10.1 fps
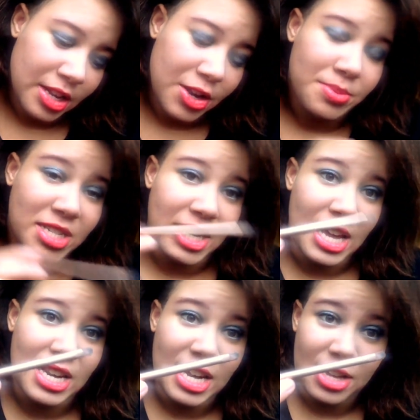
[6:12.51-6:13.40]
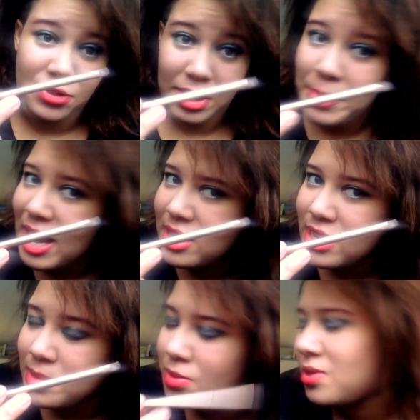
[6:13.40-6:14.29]
Urban Decay Naked 3
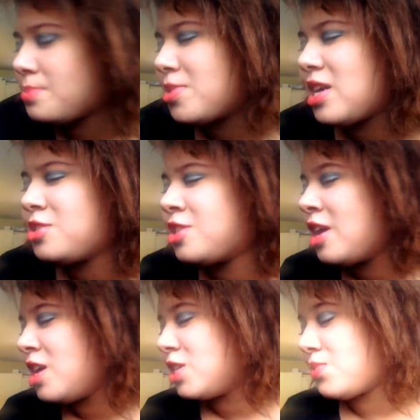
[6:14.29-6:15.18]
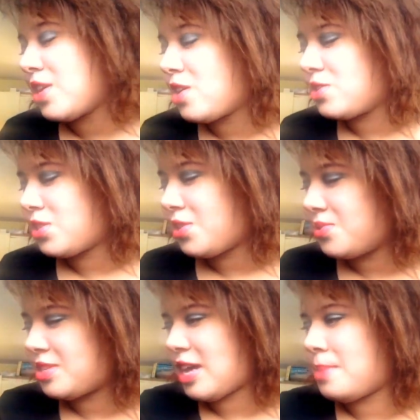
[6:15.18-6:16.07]
palette comes with a brush, so I also
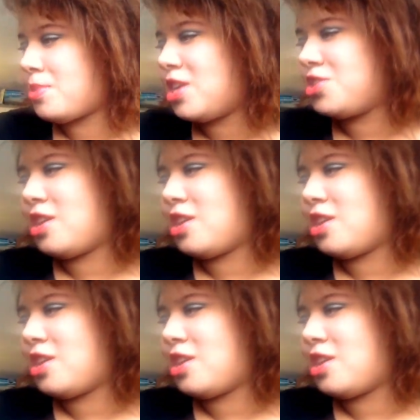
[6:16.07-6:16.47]
used that brush.